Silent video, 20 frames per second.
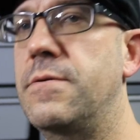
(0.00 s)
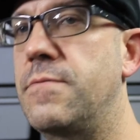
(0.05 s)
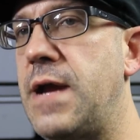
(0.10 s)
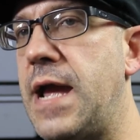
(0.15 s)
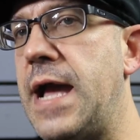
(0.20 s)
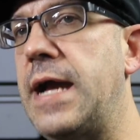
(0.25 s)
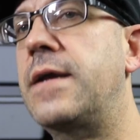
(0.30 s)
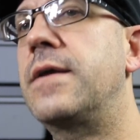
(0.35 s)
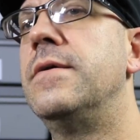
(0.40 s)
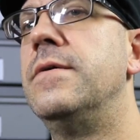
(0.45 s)

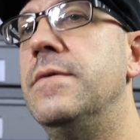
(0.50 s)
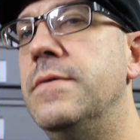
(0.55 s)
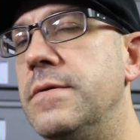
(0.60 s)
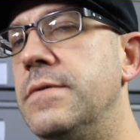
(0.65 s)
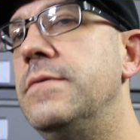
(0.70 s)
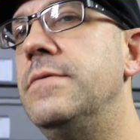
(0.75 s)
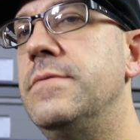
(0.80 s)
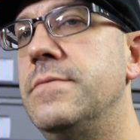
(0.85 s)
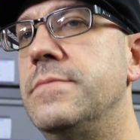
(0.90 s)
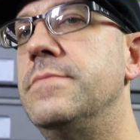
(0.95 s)
Need a rack,
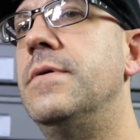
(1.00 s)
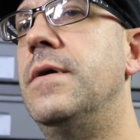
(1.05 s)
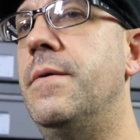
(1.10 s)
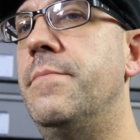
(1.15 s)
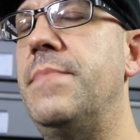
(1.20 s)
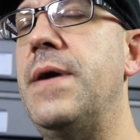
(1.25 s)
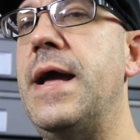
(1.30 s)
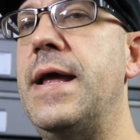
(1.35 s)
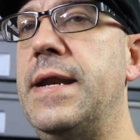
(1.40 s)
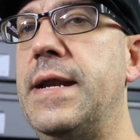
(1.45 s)

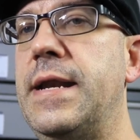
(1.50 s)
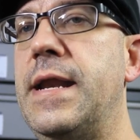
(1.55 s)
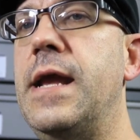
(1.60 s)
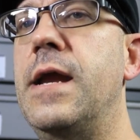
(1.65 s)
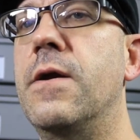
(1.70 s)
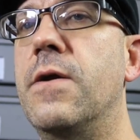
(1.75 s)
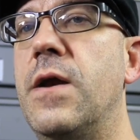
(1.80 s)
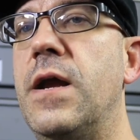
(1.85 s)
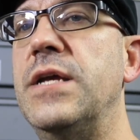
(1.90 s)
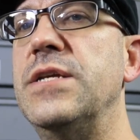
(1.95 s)
I'm
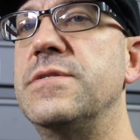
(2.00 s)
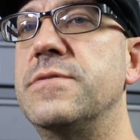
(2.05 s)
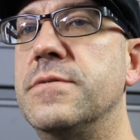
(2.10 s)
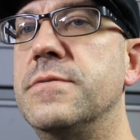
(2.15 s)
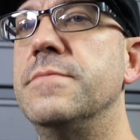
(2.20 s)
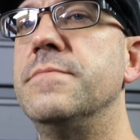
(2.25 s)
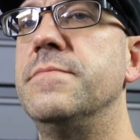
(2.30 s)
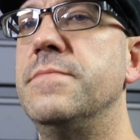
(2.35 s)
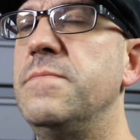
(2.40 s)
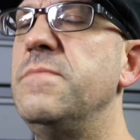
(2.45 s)
buying an
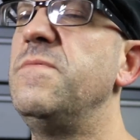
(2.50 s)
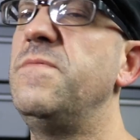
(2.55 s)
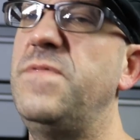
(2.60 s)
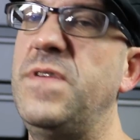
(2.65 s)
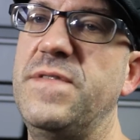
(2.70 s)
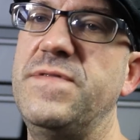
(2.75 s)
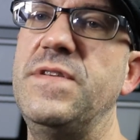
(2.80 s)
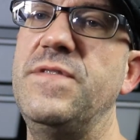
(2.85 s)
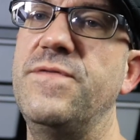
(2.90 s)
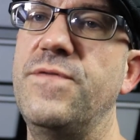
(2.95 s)
ARS
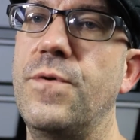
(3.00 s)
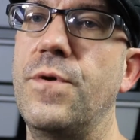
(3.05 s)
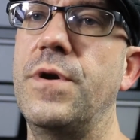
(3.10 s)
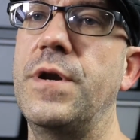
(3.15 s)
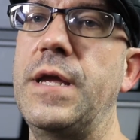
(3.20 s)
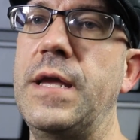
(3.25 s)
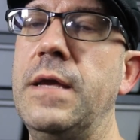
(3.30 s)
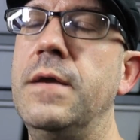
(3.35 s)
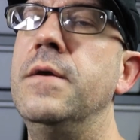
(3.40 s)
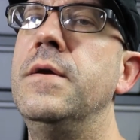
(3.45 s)

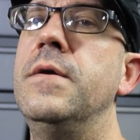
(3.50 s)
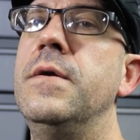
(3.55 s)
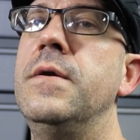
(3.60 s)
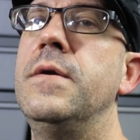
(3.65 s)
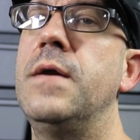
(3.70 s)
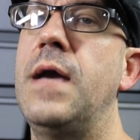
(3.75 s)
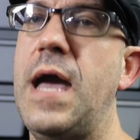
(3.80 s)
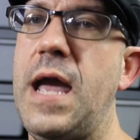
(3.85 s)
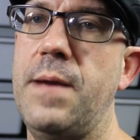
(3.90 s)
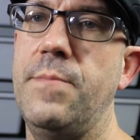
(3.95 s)
5040
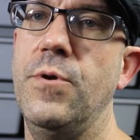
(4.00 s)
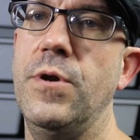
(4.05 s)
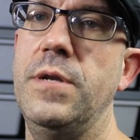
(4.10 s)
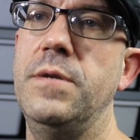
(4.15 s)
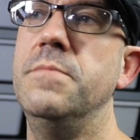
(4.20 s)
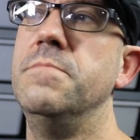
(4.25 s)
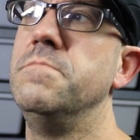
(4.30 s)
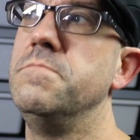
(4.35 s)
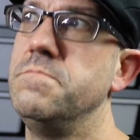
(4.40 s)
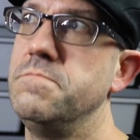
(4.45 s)

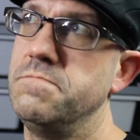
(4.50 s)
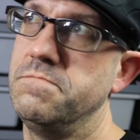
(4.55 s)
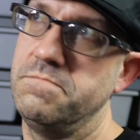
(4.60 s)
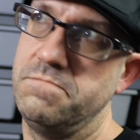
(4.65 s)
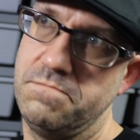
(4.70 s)
hybrid,